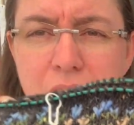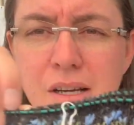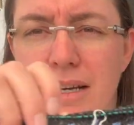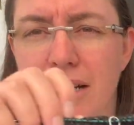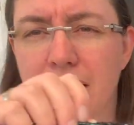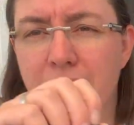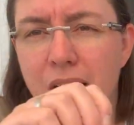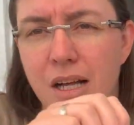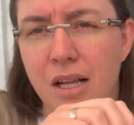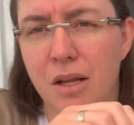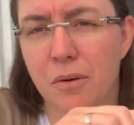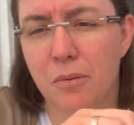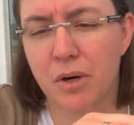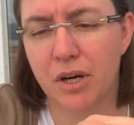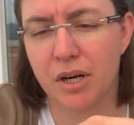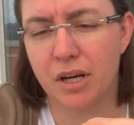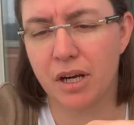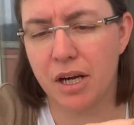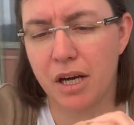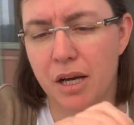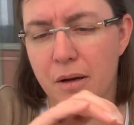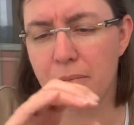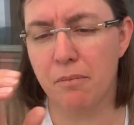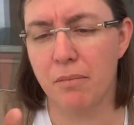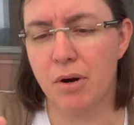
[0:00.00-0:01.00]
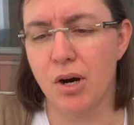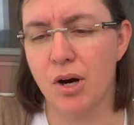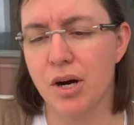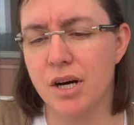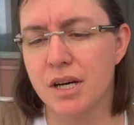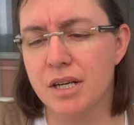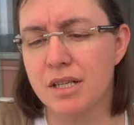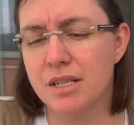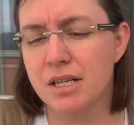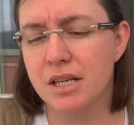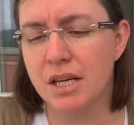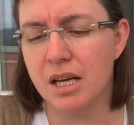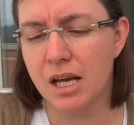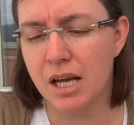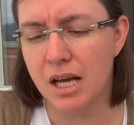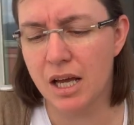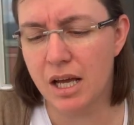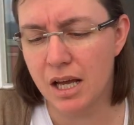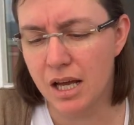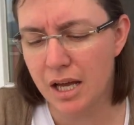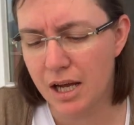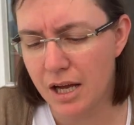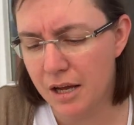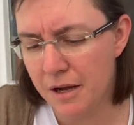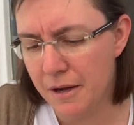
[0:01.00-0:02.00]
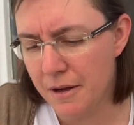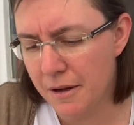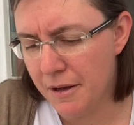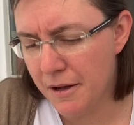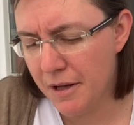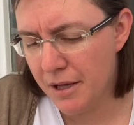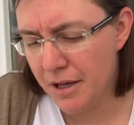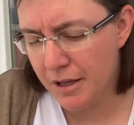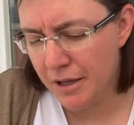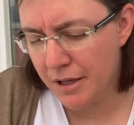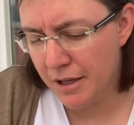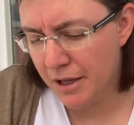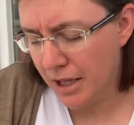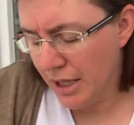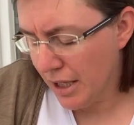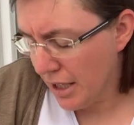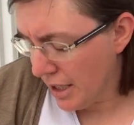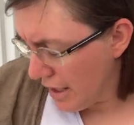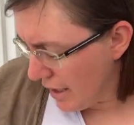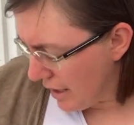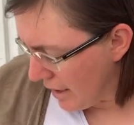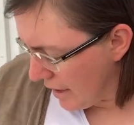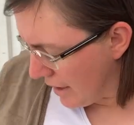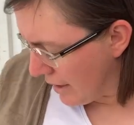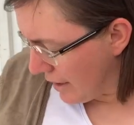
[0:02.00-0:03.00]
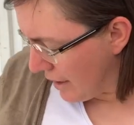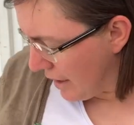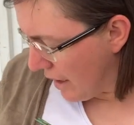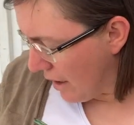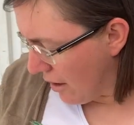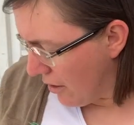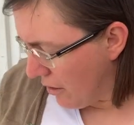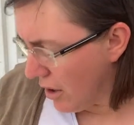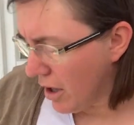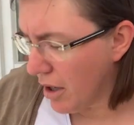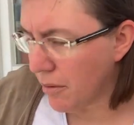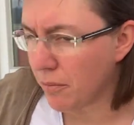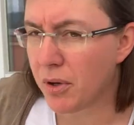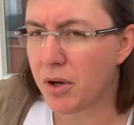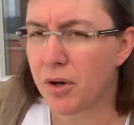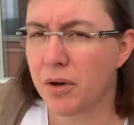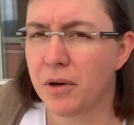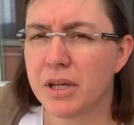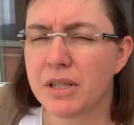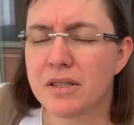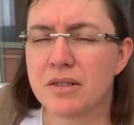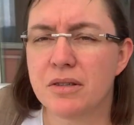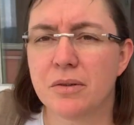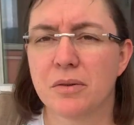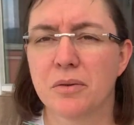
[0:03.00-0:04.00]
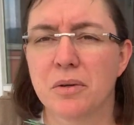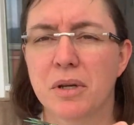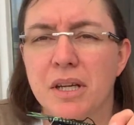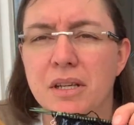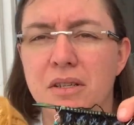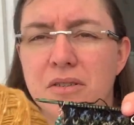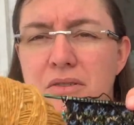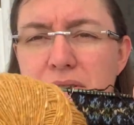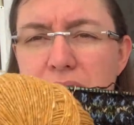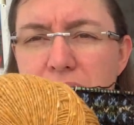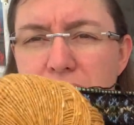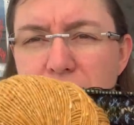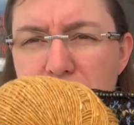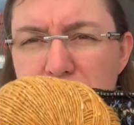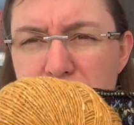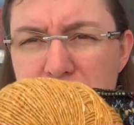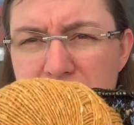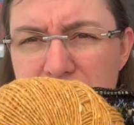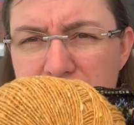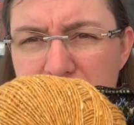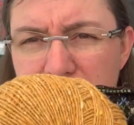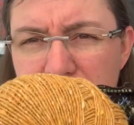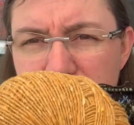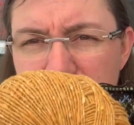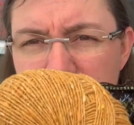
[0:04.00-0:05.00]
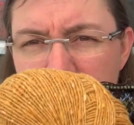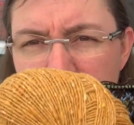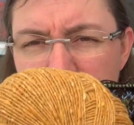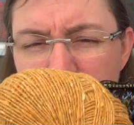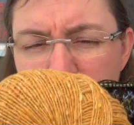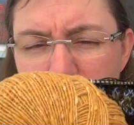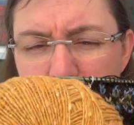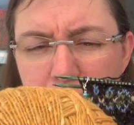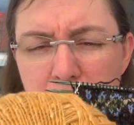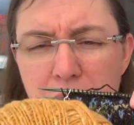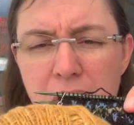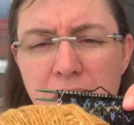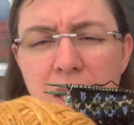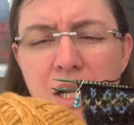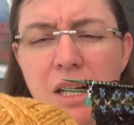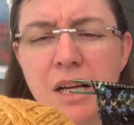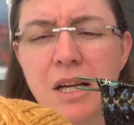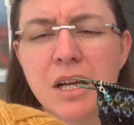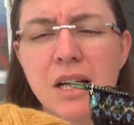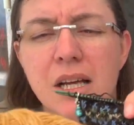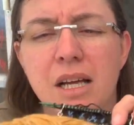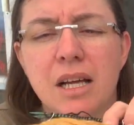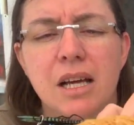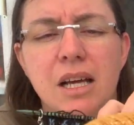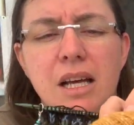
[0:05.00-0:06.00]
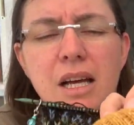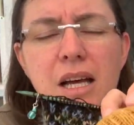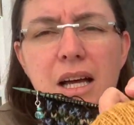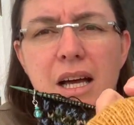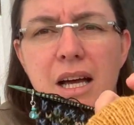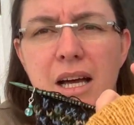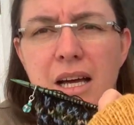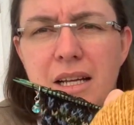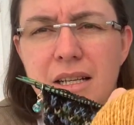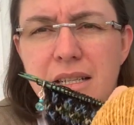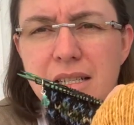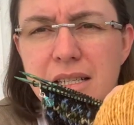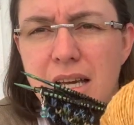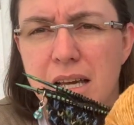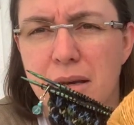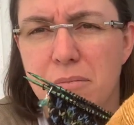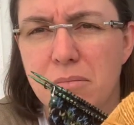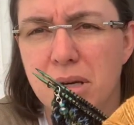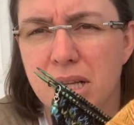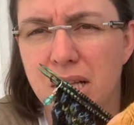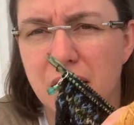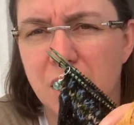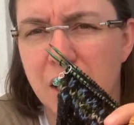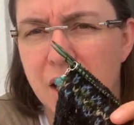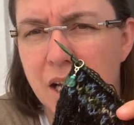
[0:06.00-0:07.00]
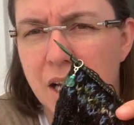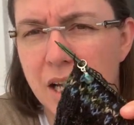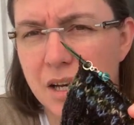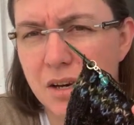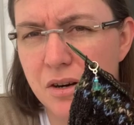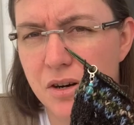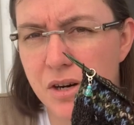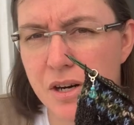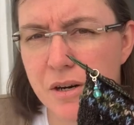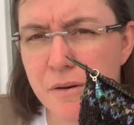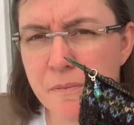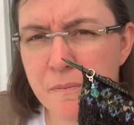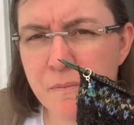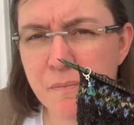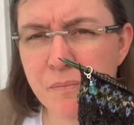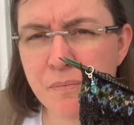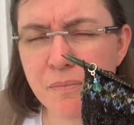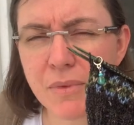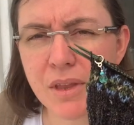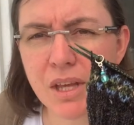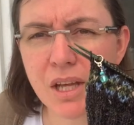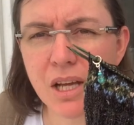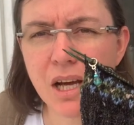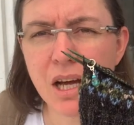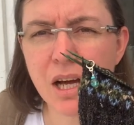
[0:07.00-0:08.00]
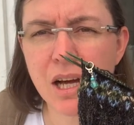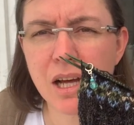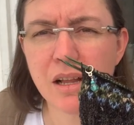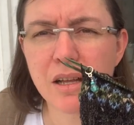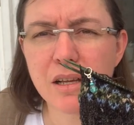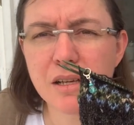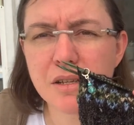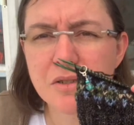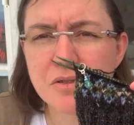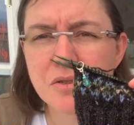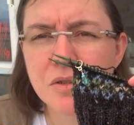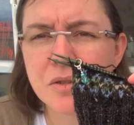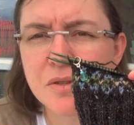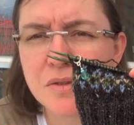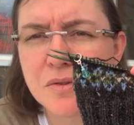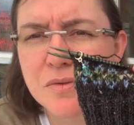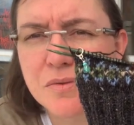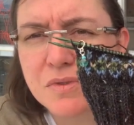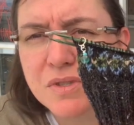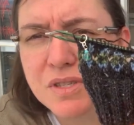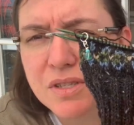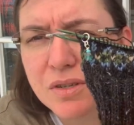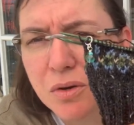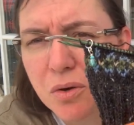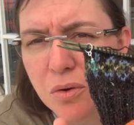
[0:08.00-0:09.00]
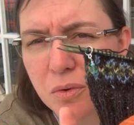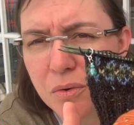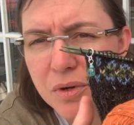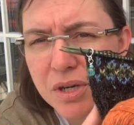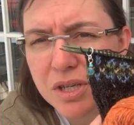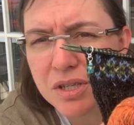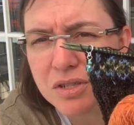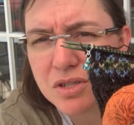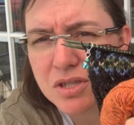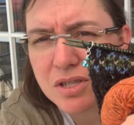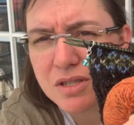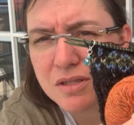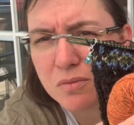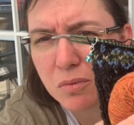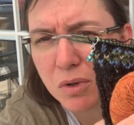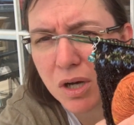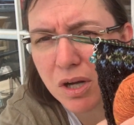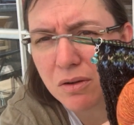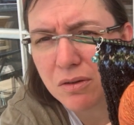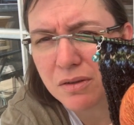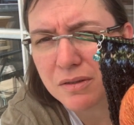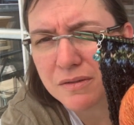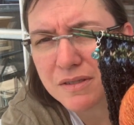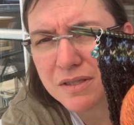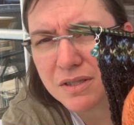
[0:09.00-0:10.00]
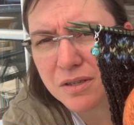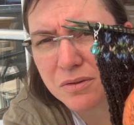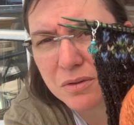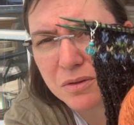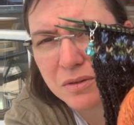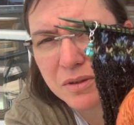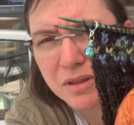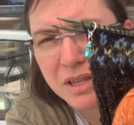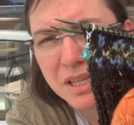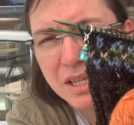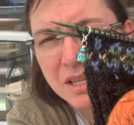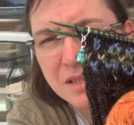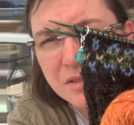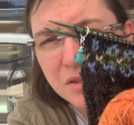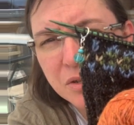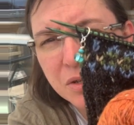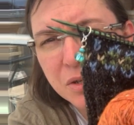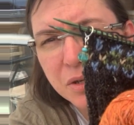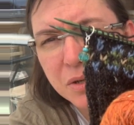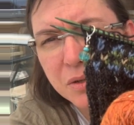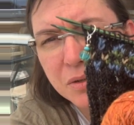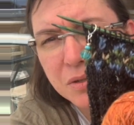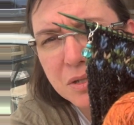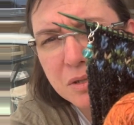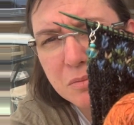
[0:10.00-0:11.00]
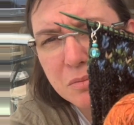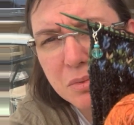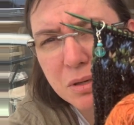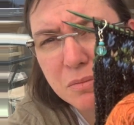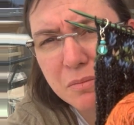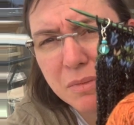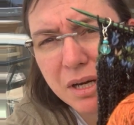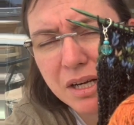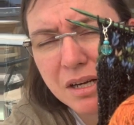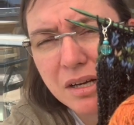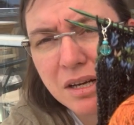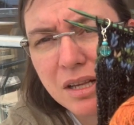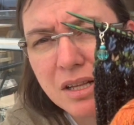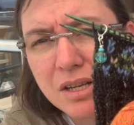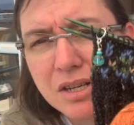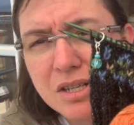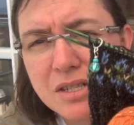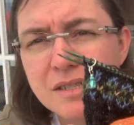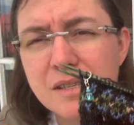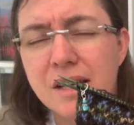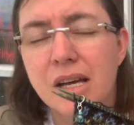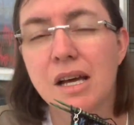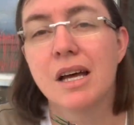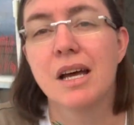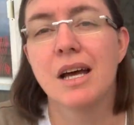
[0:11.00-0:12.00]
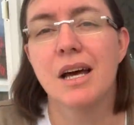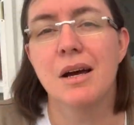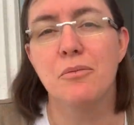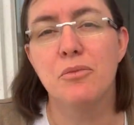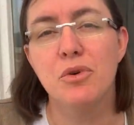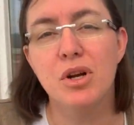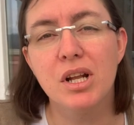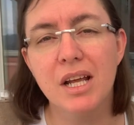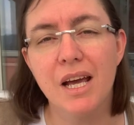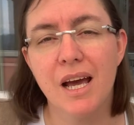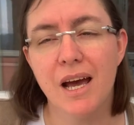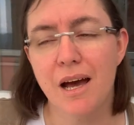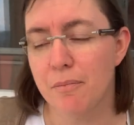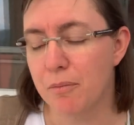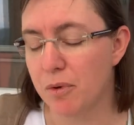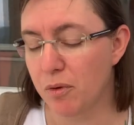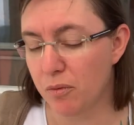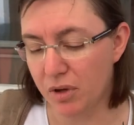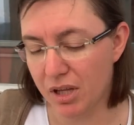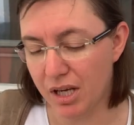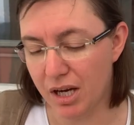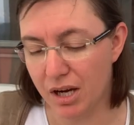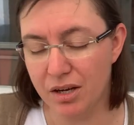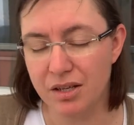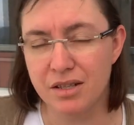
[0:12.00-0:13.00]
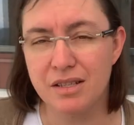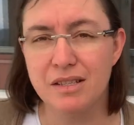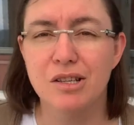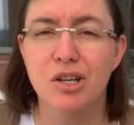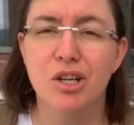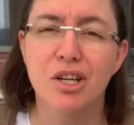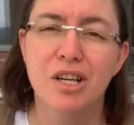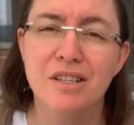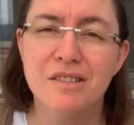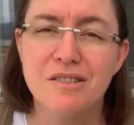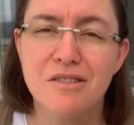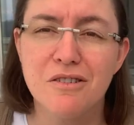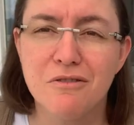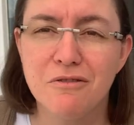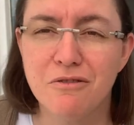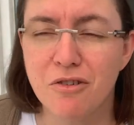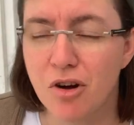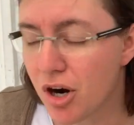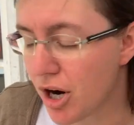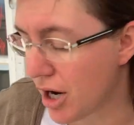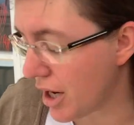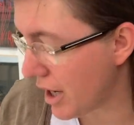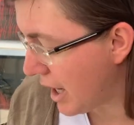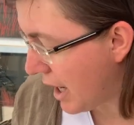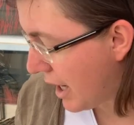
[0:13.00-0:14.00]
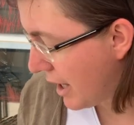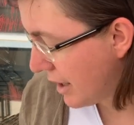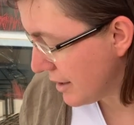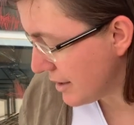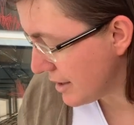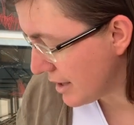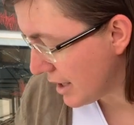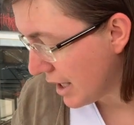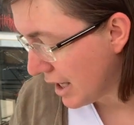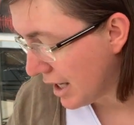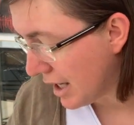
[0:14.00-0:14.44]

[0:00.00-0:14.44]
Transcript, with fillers: color work part. And now I'm going to introduce the yellow and a bit later I'll introduce orange as well. So these are going to be my colors. I'm really happy with how it's looking so far and